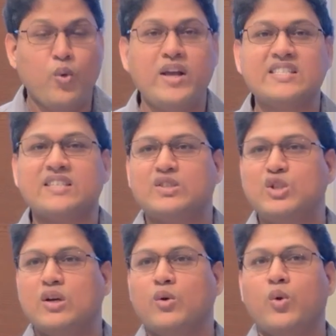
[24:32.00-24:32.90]

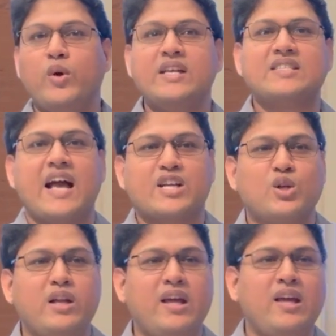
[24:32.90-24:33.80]
is
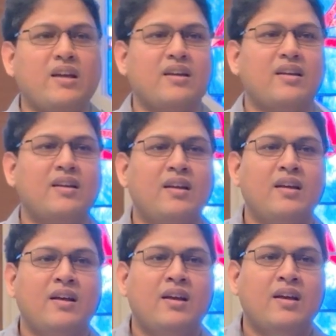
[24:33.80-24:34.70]
actually
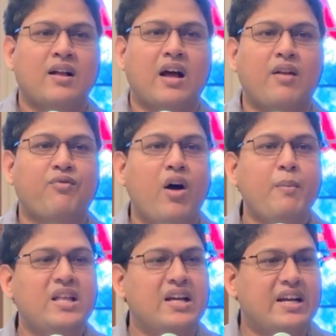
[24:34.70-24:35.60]

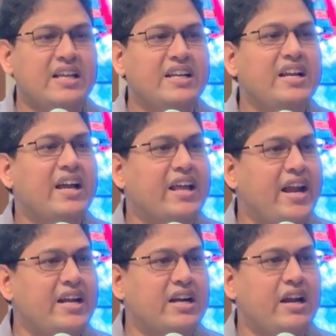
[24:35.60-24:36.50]
confirming that he did a
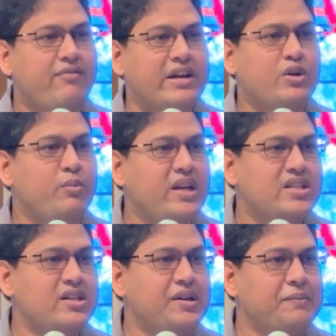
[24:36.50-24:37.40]
great and effective
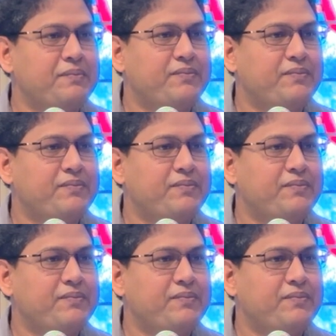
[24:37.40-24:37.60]
ministry